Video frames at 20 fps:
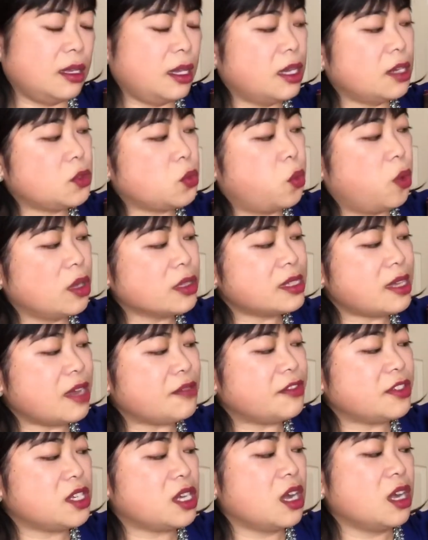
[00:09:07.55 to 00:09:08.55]
It was
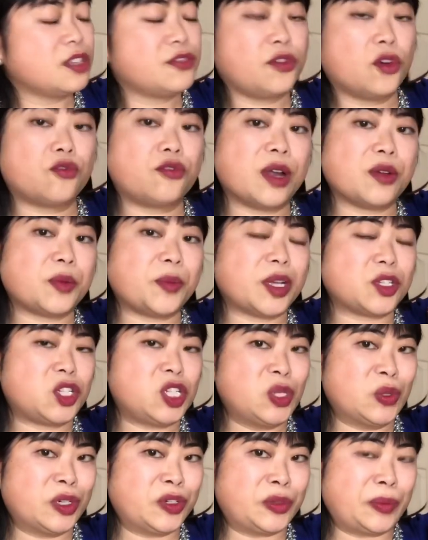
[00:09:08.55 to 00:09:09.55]
advertised for around about
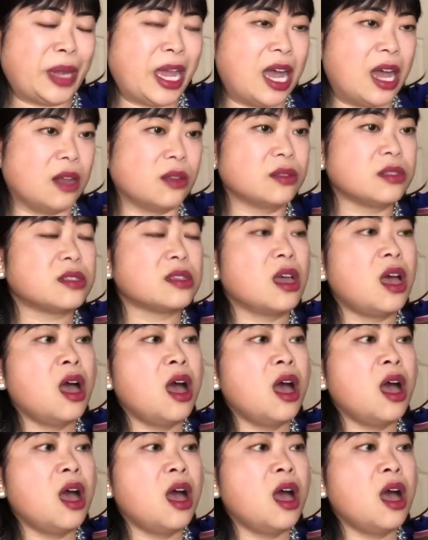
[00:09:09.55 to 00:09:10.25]
£200,